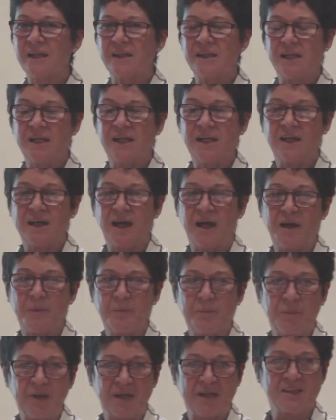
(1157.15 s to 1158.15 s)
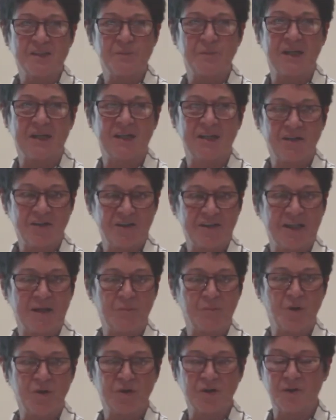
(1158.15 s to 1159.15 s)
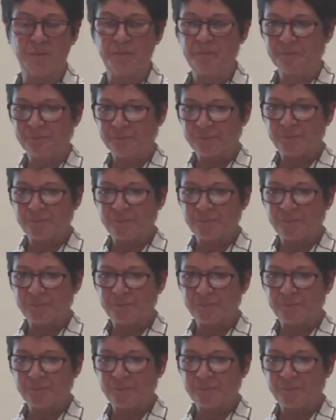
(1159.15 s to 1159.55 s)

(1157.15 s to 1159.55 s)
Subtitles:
The peer-to-peer learning model,